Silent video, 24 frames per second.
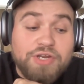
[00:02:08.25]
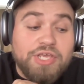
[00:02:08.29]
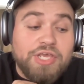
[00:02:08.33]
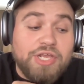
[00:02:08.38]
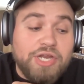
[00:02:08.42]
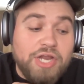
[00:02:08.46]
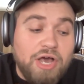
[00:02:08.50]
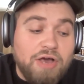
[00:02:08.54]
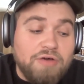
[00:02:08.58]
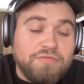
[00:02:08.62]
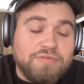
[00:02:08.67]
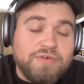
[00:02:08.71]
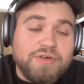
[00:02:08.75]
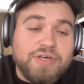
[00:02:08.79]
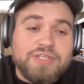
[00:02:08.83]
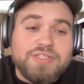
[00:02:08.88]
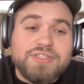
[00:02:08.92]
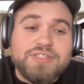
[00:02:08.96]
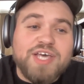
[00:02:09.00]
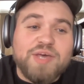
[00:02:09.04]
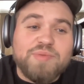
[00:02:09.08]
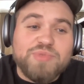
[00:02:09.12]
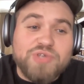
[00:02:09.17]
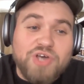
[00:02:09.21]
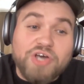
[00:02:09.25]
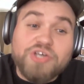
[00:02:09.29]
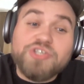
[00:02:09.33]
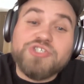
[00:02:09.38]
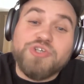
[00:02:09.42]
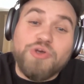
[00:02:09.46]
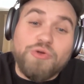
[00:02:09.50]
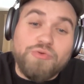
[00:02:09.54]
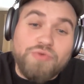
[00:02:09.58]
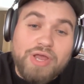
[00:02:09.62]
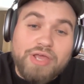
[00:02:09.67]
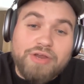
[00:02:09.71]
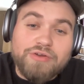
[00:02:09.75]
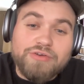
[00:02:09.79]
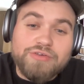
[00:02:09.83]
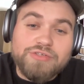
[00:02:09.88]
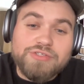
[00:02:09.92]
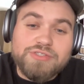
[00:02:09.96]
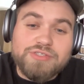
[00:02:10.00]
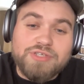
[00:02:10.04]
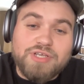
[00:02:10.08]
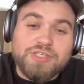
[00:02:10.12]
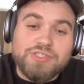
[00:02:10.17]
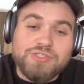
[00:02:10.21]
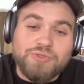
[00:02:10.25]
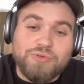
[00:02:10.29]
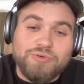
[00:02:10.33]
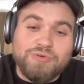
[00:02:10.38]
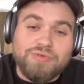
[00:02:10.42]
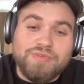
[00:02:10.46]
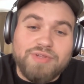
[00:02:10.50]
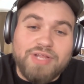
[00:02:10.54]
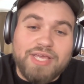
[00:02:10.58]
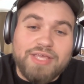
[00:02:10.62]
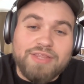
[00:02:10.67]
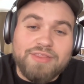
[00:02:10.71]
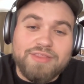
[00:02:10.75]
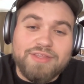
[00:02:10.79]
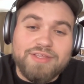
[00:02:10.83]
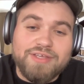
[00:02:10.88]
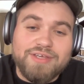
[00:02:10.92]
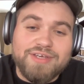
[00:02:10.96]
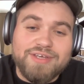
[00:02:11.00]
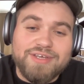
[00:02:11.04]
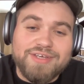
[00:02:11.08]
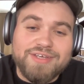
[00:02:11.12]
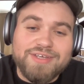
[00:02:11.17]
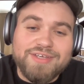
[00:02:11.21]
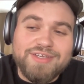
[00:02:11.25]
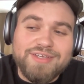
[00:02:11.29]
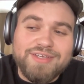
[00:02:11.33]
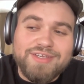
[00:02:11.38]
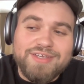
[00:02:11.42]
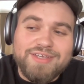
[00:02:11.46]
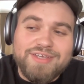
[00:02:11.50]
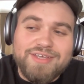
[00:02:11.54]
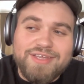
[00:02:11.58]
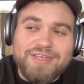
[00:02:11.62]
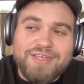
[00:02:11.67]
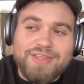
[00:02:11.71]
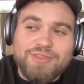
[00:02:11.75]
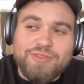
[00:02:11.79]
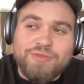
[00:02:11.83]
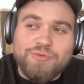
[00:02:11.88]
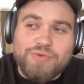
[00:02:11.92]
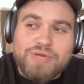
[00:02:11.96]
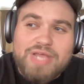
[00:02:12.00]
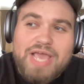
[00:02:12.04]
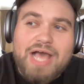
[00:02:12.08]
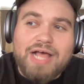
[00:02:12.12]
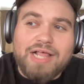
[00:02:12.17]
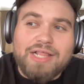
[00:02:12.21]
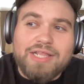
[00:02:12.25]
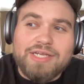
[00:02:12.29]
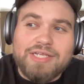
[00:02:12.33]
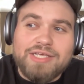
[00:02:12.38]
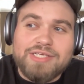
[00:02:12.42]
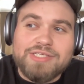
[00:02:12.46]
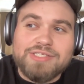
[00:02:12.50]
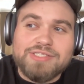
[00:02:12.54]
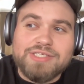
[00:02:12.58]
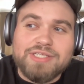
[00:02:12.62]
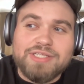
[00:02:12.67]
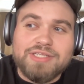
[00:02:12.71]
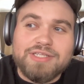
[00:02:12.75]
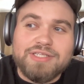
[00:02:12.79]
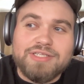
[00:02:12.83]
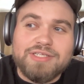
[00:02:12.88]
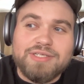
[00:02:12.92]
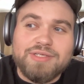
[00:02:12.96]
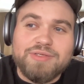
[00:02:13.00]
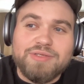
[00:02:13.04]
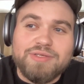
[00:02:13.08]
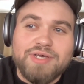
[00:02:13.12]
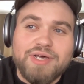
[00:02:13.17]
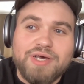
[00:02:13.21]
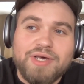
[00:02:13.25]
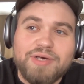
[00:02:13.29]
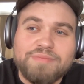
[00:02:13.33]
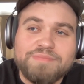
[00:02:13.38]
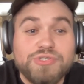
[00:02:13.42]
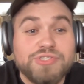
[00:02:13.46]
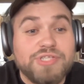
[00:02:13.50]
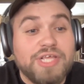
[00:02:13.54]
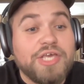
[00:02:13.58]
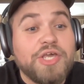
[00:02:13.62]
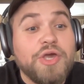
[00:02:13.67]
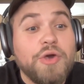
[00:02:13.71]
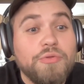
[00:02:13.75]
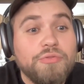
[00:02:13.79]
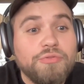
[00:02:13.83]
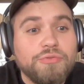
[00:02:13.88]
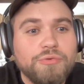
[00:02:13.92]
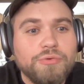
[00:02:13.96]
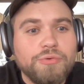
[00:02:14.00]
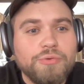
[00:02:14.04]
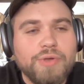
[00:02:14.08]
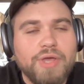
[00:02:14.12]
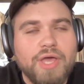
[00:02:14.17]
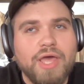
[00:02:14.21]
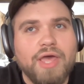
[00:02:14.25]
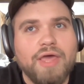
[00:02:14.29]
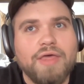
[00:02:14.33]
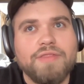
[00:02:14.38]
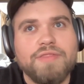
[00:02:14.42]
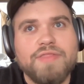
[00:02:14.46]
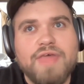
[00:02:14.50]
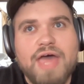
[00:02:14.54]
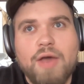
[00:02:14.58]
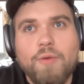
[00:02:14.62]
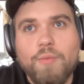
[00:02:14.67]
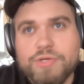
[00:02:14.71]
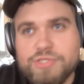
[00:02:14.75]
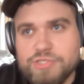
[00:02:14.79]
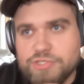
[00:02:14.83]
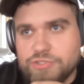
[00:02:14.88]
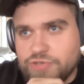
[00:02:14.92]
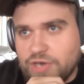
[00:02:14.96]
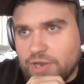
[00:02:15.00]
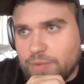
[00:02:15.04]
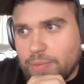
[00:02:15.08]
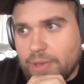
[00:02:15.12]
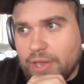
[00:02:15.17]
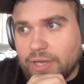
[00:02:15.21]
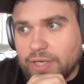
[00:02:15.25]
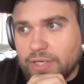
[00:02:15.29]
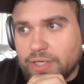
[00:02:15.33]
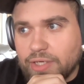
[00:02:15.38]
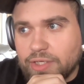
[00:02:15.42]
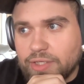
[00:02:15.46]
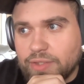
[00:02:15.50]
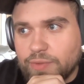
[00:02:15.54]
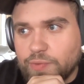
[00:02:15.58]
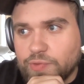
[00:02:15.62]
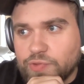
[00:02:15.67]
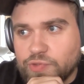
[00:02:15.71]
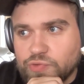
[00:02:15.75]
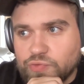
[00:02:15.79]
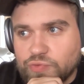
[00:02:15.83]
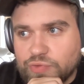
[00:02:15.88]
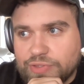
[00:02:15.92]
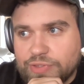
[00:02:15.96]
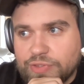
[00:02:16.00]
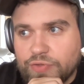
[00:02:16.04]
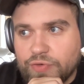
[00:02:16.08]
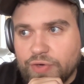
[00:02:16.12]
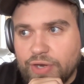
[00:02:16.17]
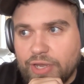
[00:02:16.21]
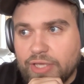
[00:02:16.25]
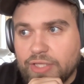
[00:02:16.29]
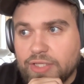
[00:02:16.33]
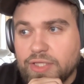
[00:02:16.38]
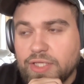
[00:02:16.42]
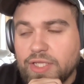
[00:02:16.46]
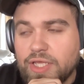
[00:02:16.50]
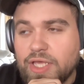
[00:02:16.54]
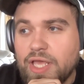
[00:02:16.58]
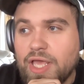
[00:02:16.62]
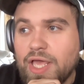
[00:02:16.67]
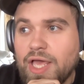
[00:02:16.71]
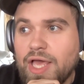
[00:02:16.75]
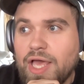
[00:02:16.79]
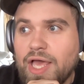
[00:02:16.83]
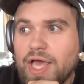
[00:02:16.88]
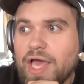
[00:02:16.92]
funny enough, daytime talk show writers and sort of like the realities and the abuse they go through. Yeah. And that went to Tribeca, which is really great.